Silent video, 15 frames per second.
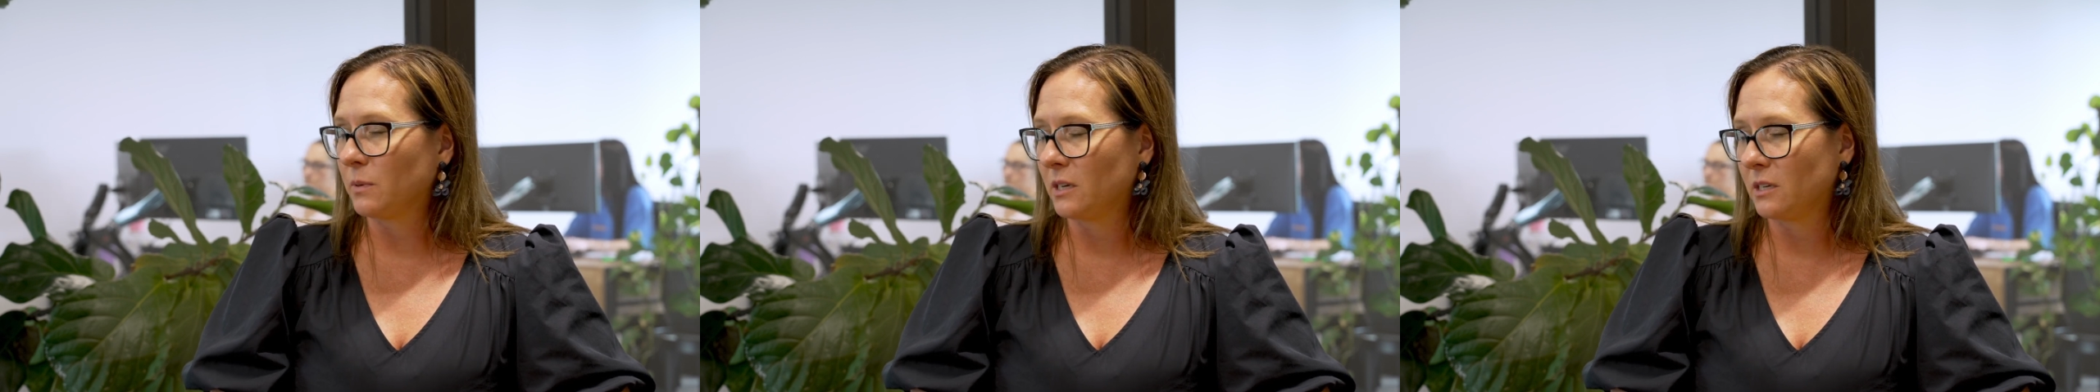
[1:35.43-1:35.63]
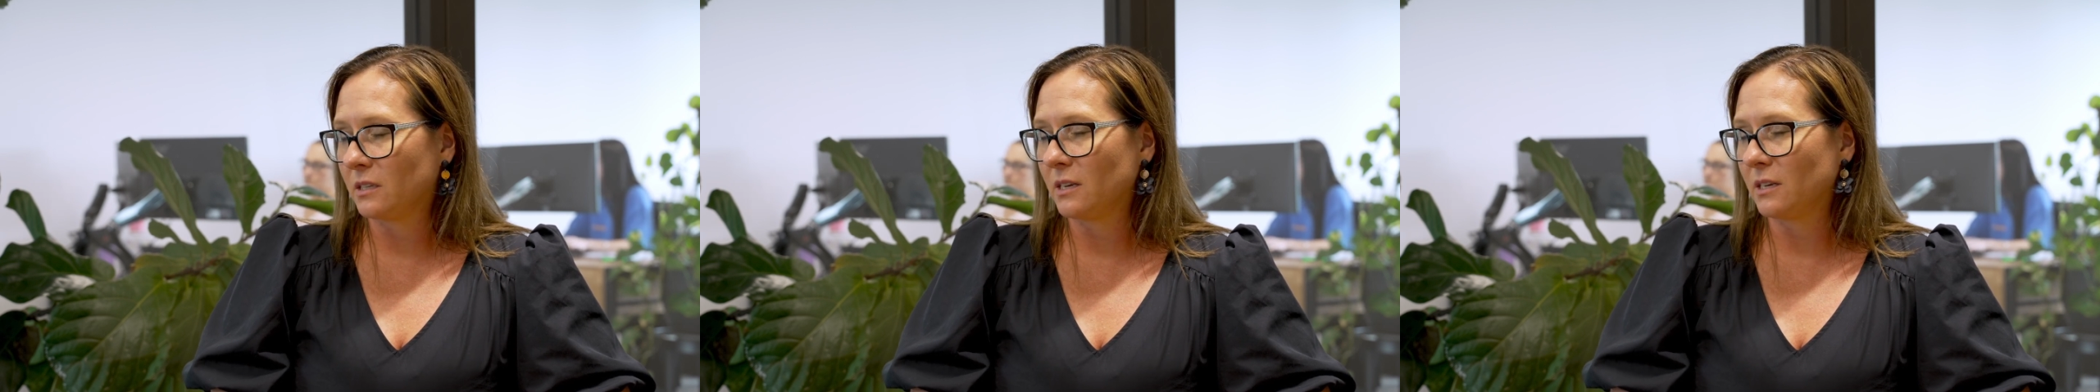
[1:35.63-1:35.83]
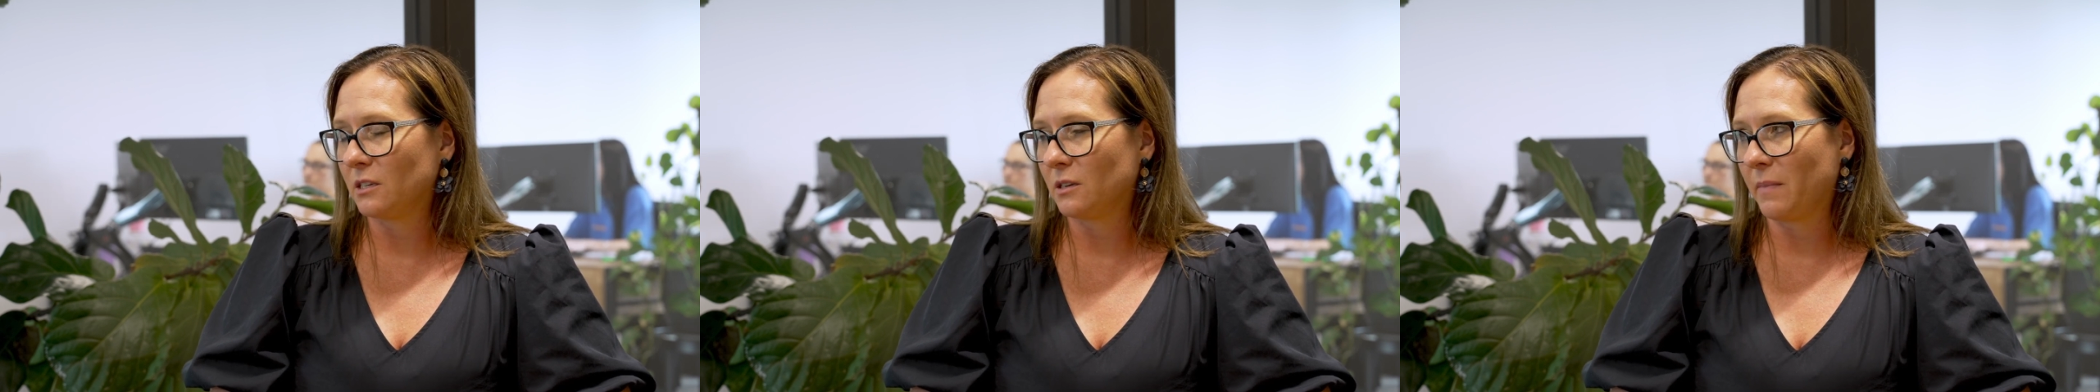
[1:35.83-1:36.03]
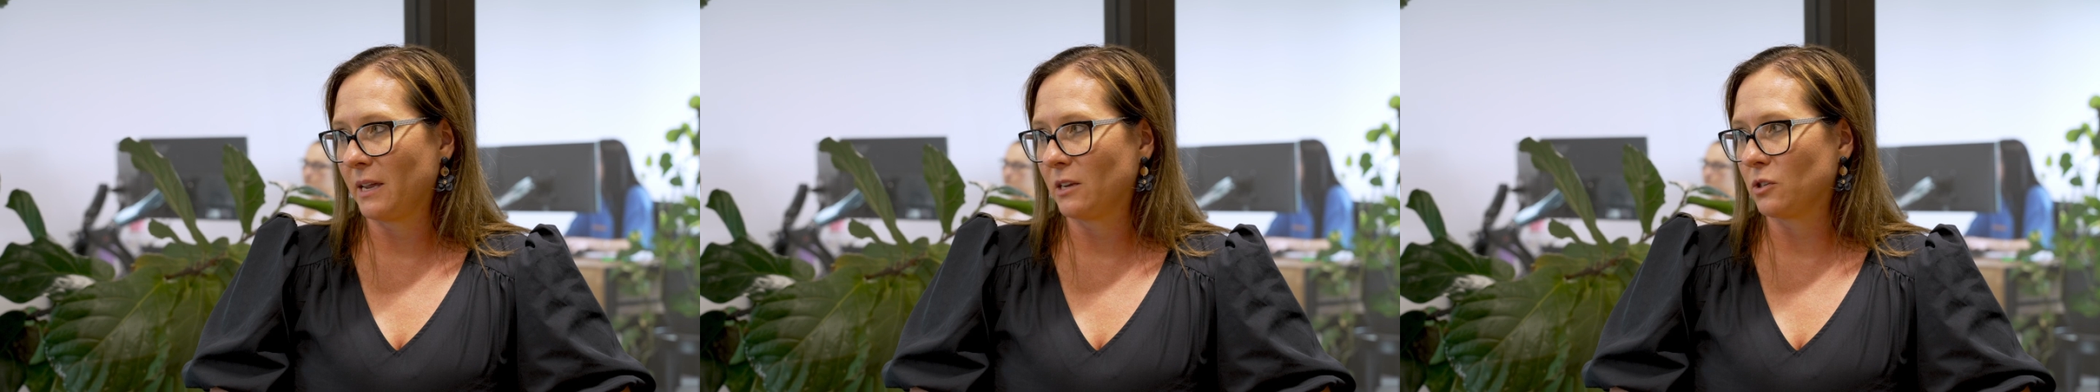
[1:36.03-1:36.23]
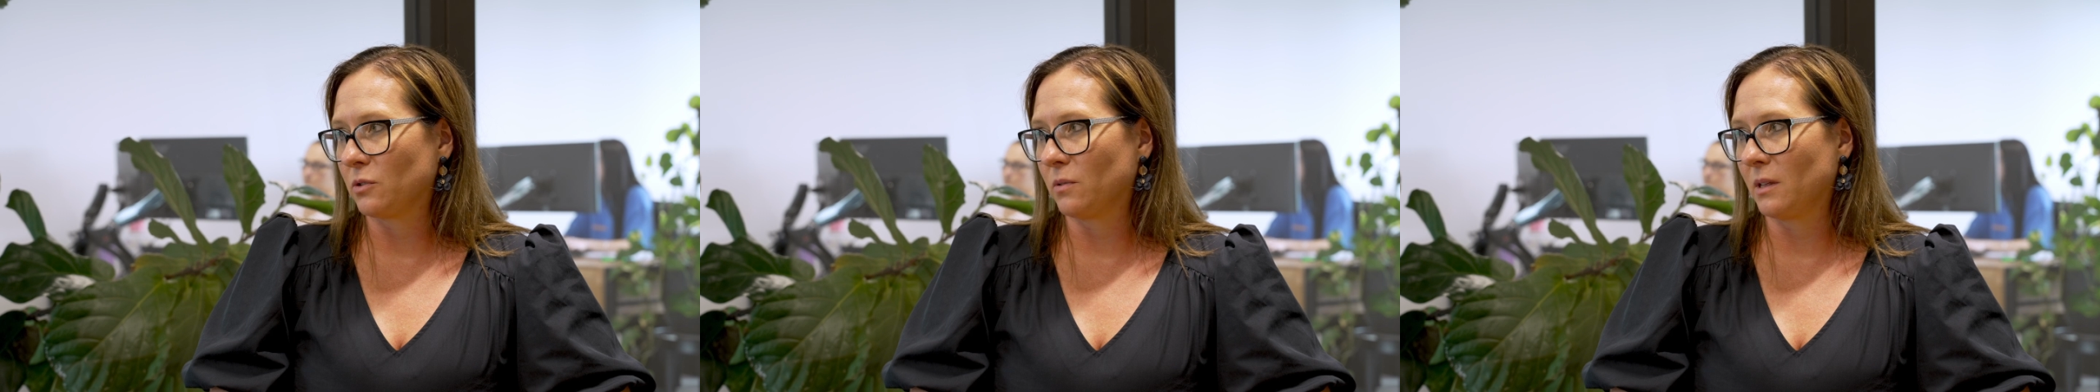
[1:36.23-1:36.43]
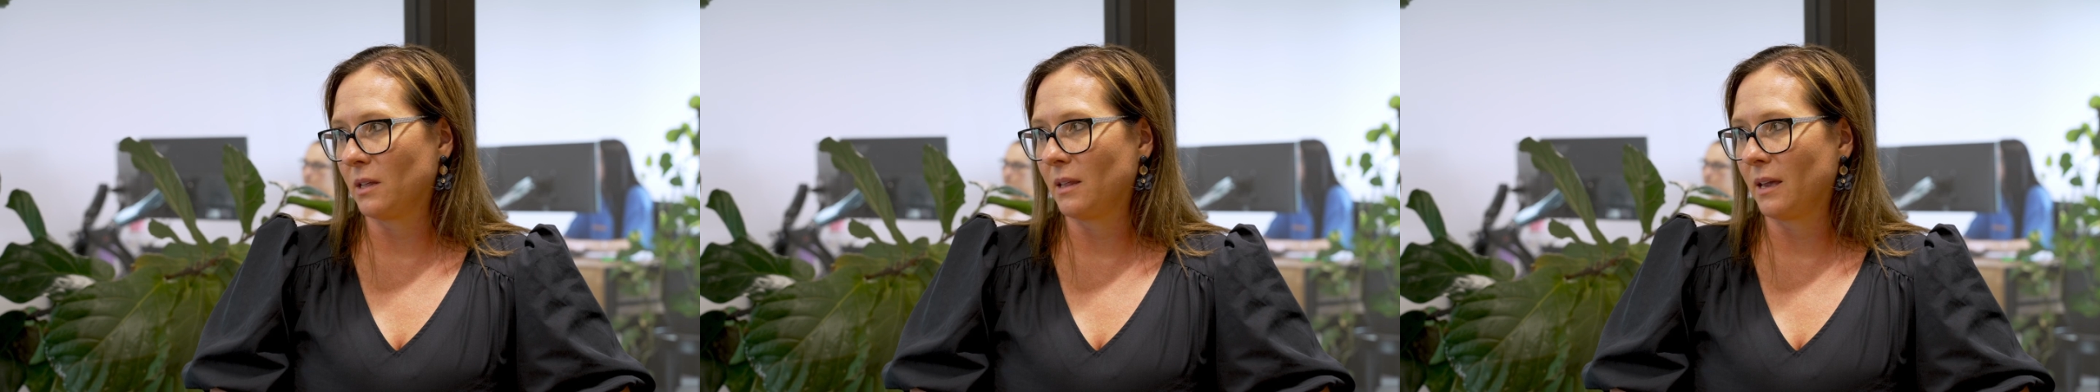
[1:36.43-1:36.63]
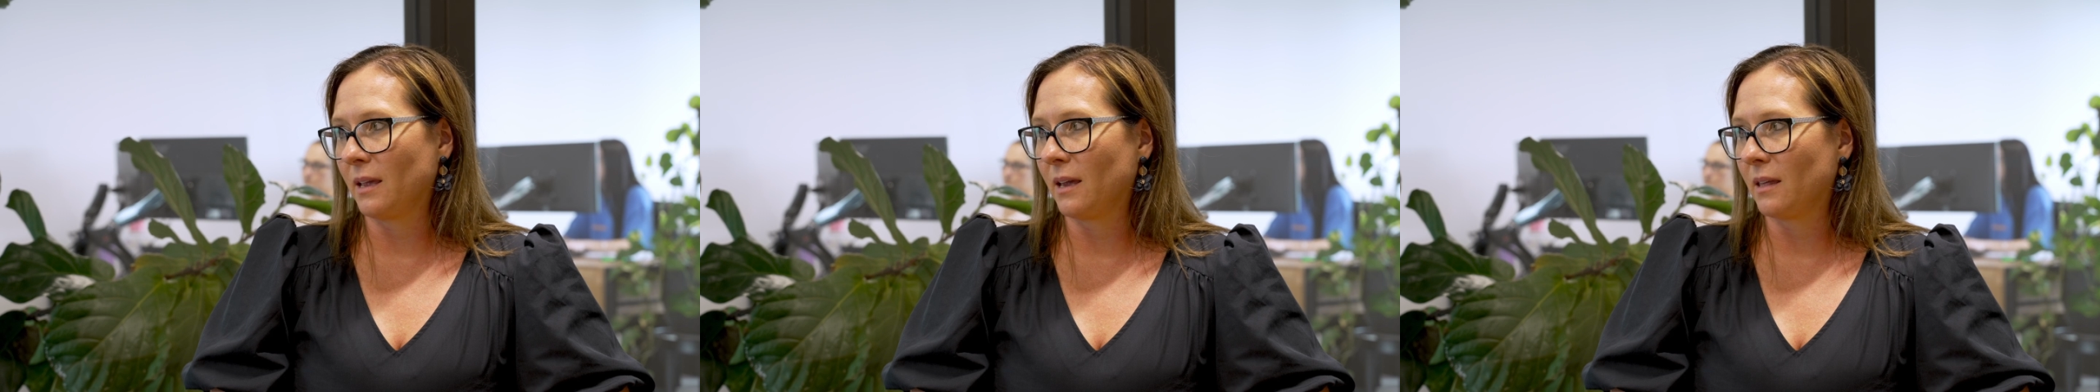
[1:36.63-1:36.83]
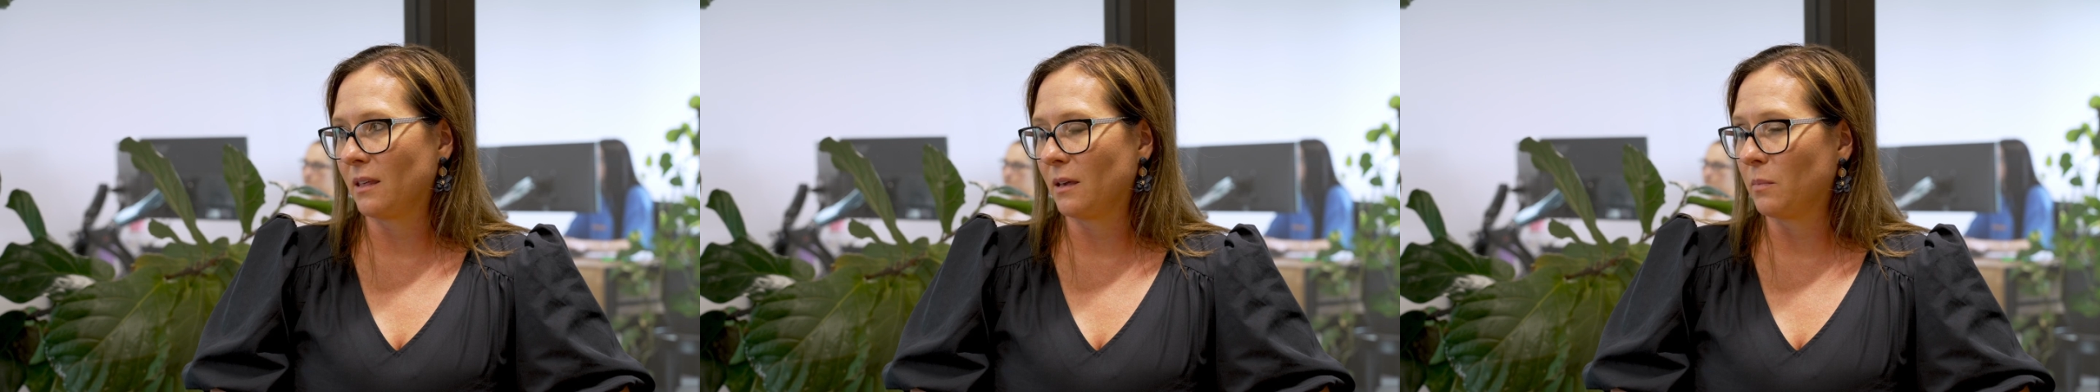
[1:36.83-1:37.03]
we just need to make sure that they
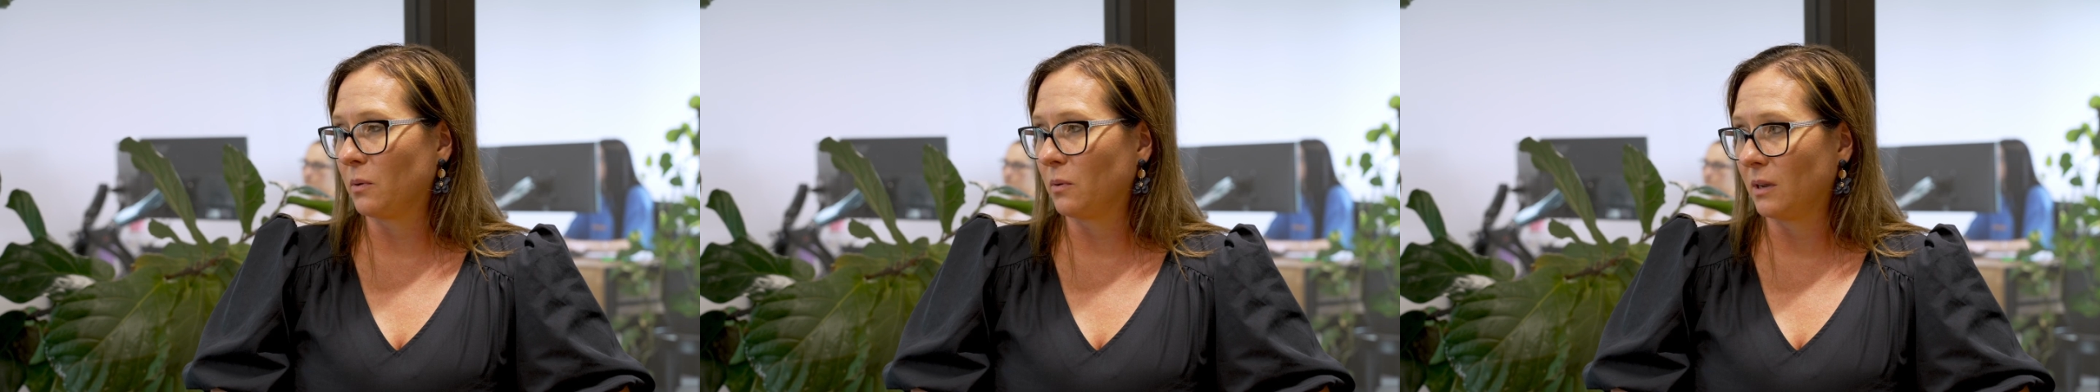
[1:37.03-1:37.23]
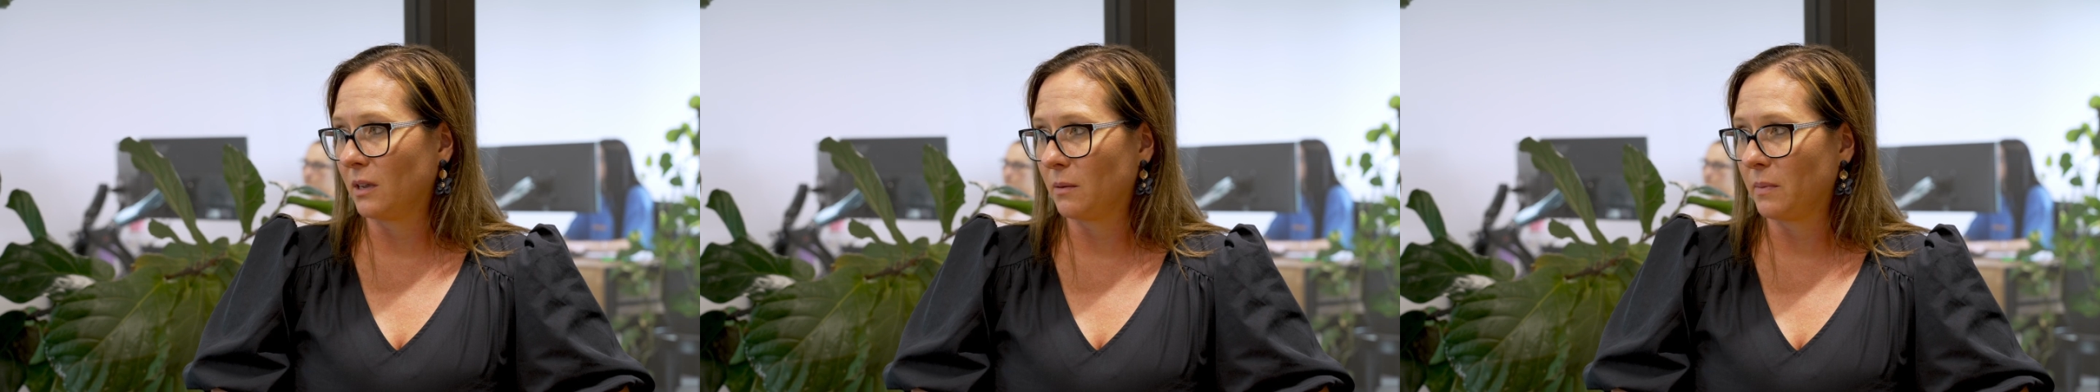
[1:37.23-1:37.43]
get their building